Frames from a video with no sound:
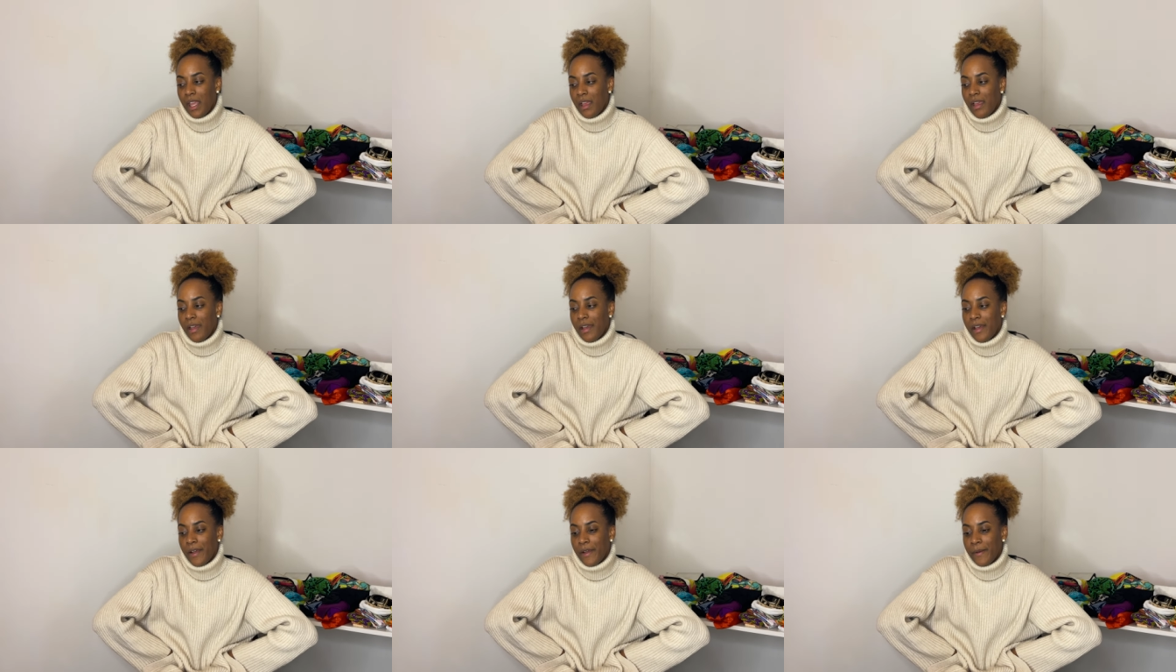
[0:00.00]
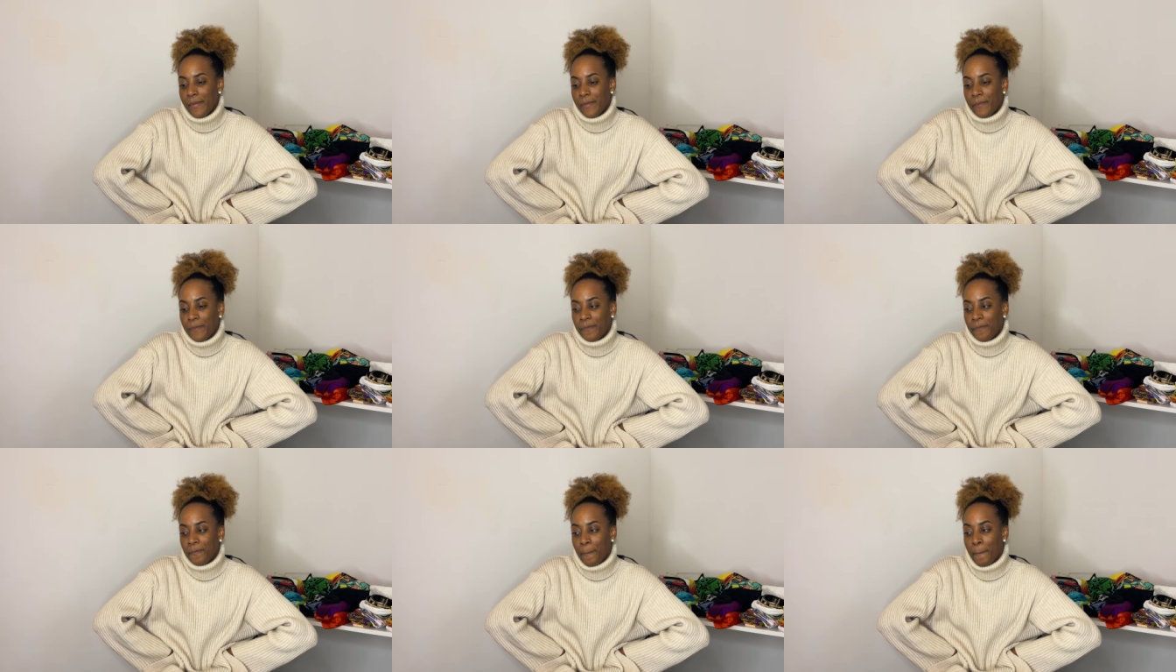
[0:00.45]

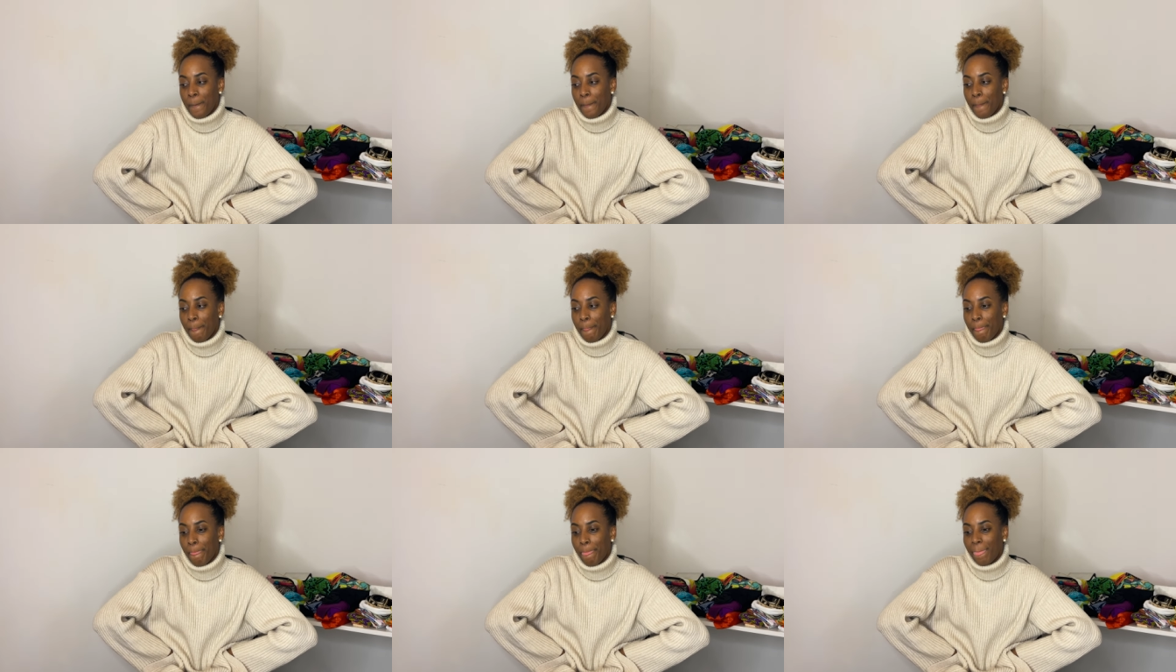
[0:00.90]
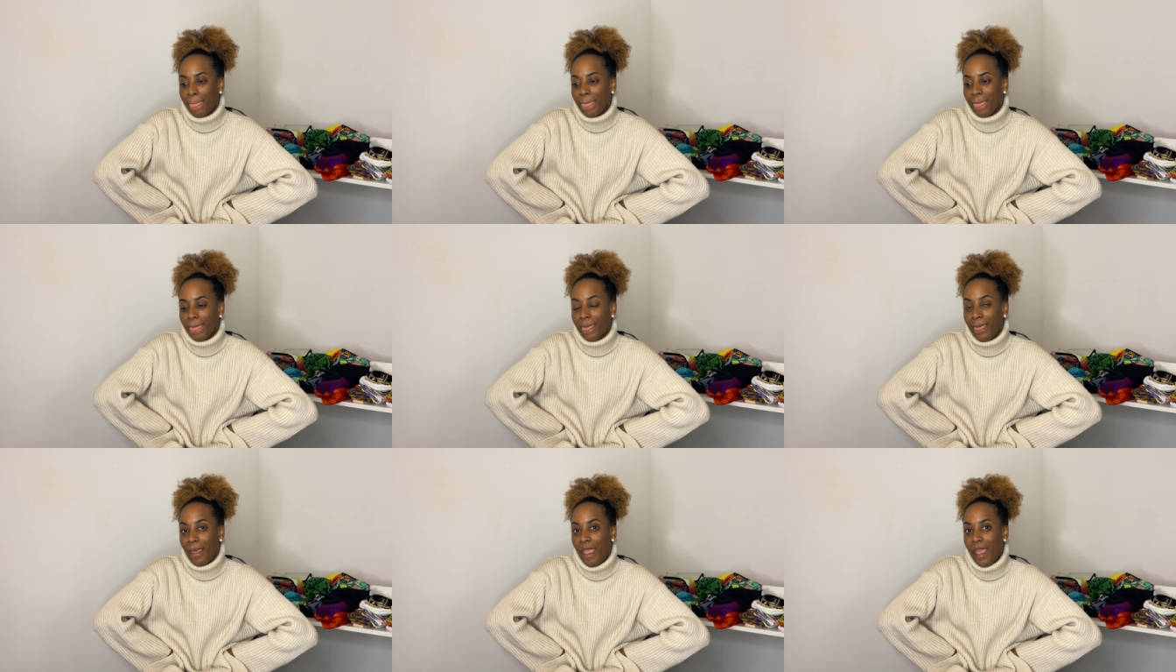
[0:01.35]

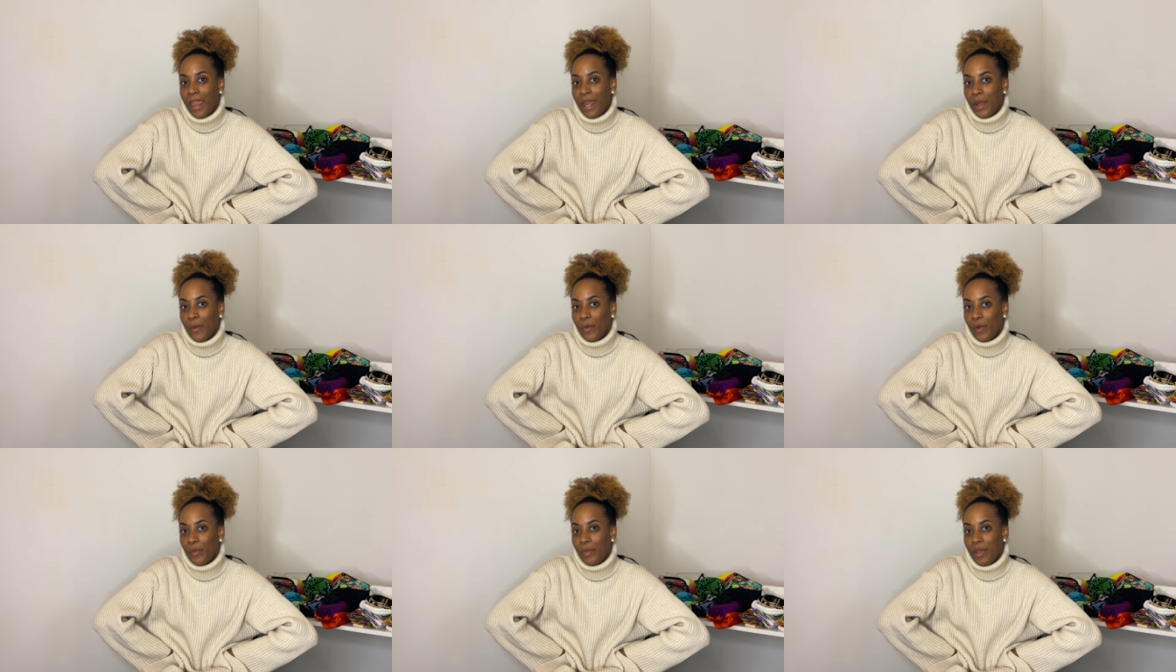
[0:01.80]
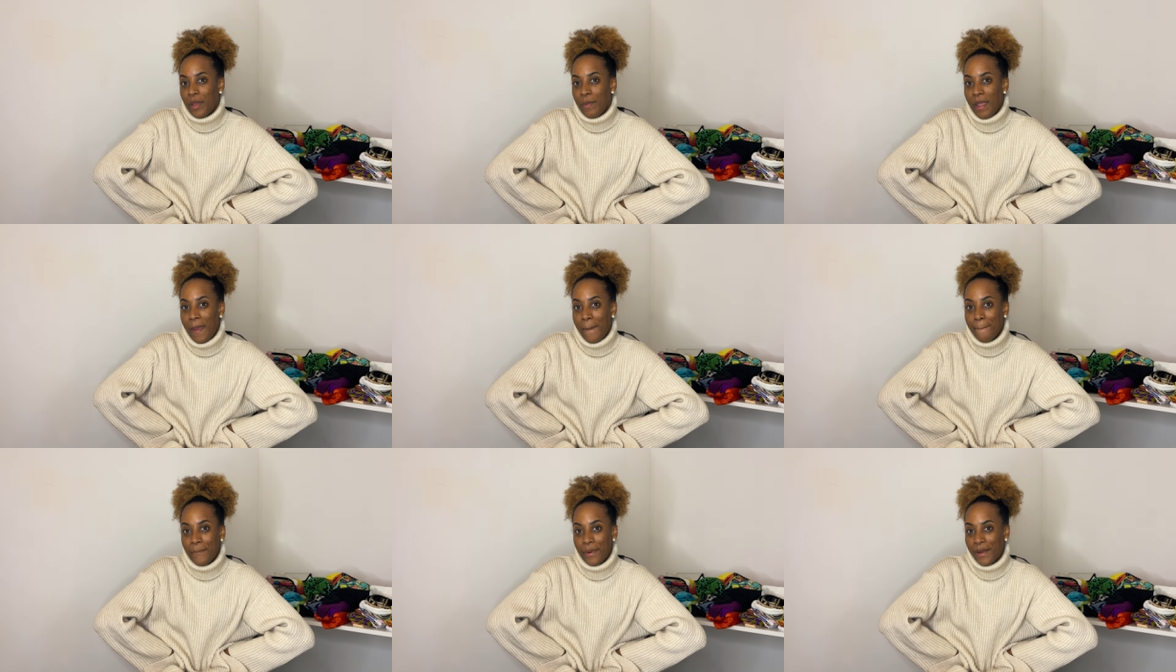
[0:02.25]
And it will be my
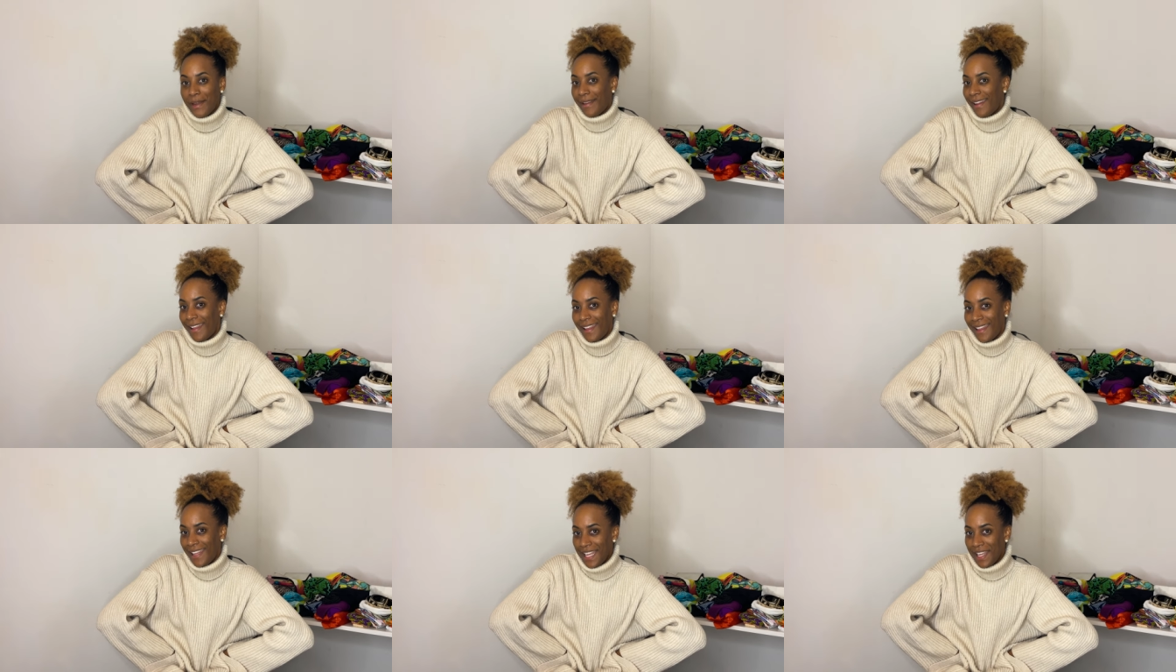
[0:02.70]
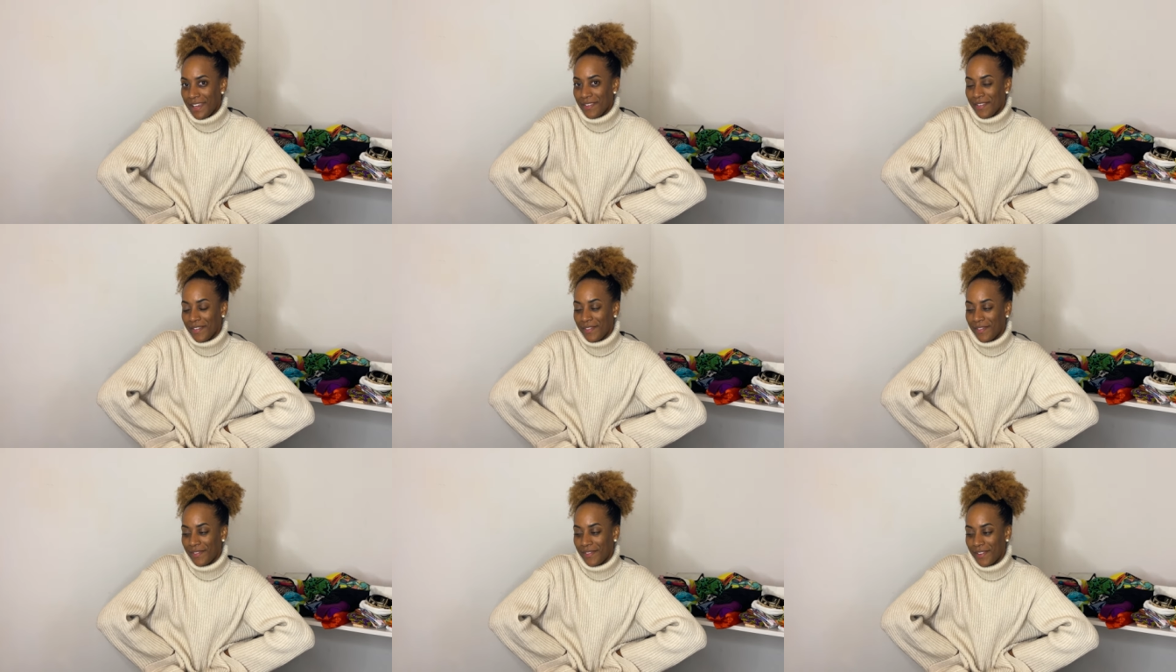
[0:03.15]
birthday
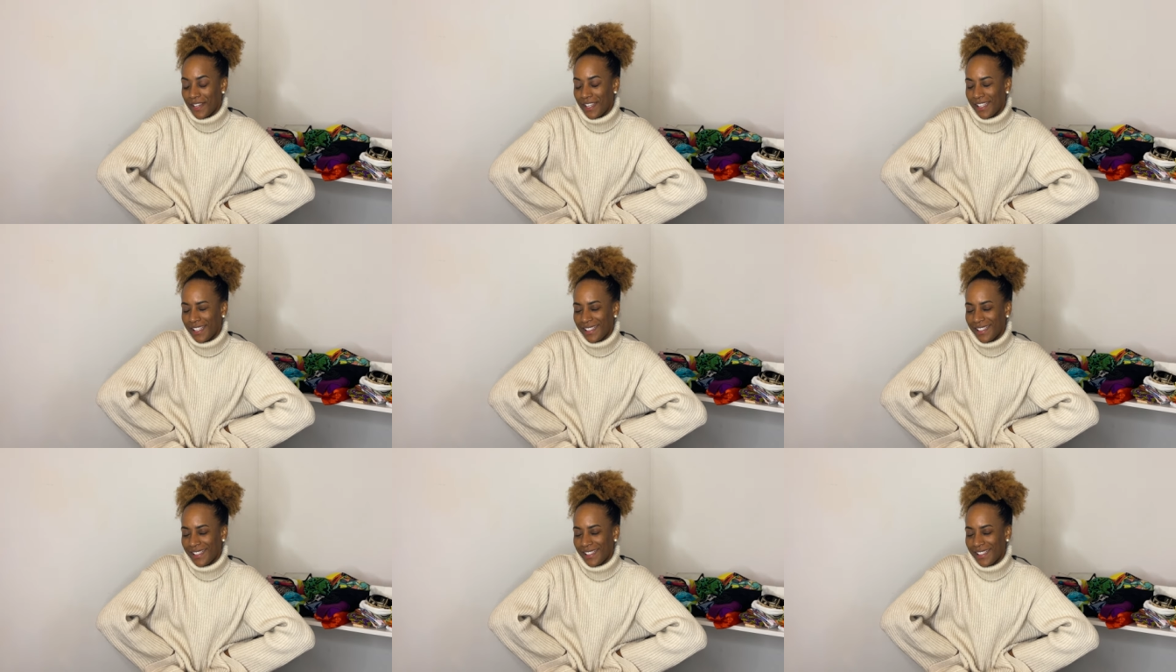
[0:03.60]
eve,